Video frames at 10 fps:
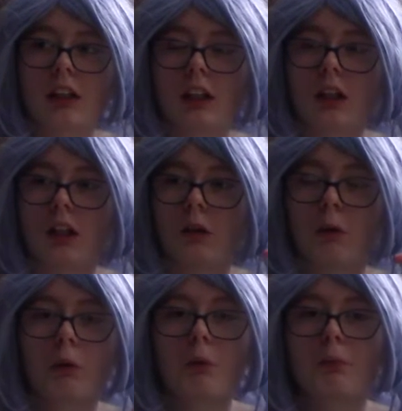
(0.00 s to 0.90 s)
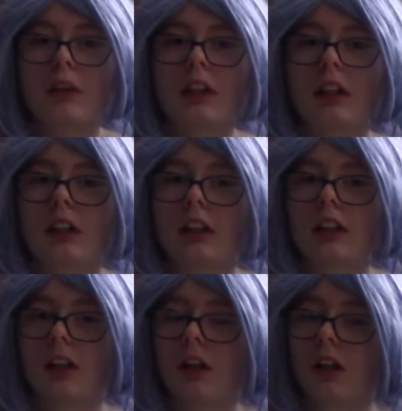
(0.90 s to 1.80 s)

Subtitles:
the whole beginning